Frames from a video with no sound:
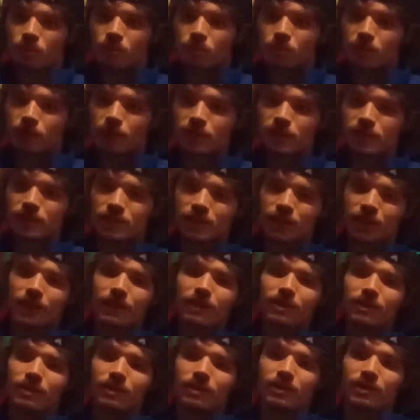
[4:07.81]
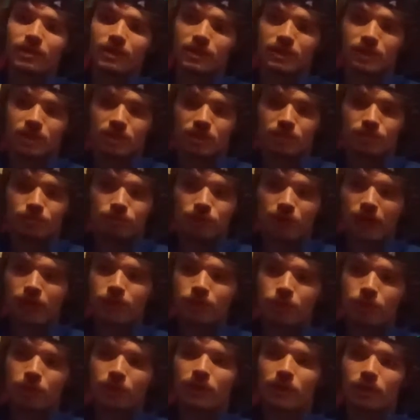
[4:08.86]
Wright State is
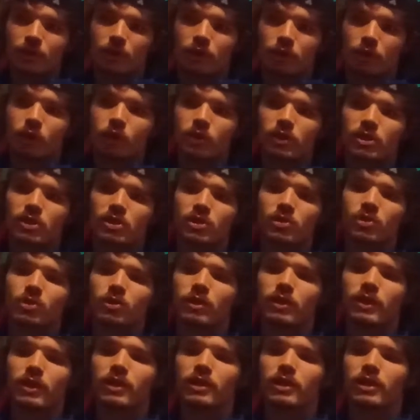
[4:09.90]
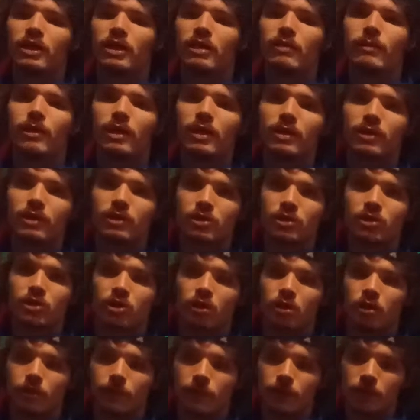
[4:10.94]
probably the lowest scoring team in this
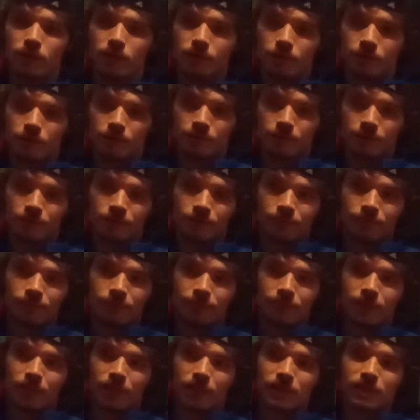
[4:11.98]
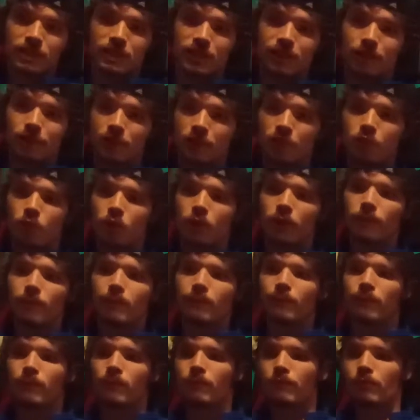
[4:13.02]
tournament at 71
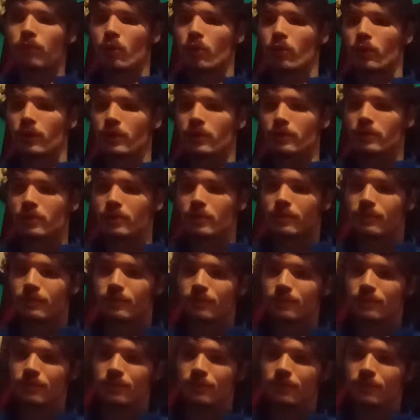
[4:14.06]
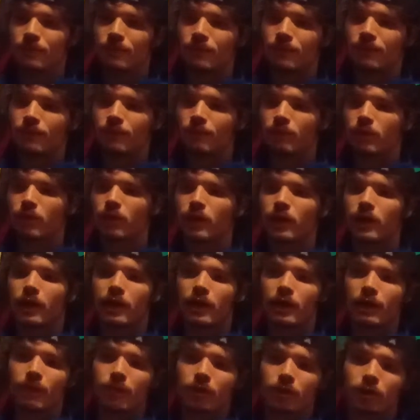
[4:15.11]
points per
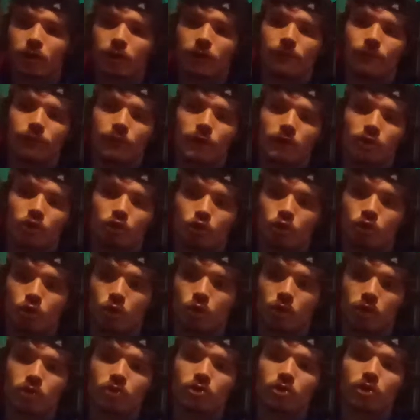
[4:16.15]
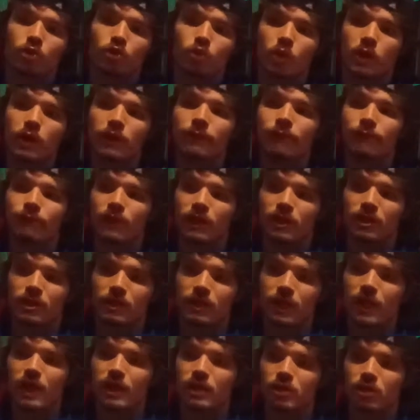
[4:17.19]
game, good for 225th
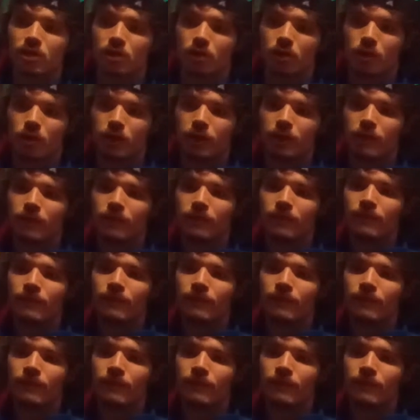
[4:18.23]
nationally.